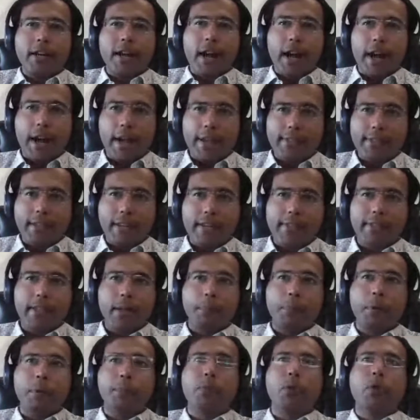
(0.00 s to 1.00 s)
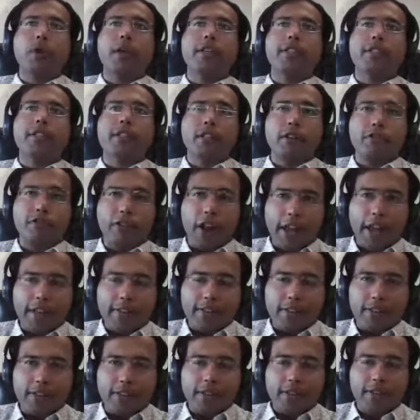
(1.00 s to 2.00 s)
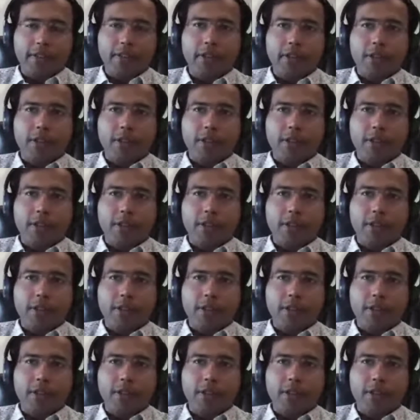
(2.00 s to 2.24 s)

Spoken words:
has accepted bookings in the flats.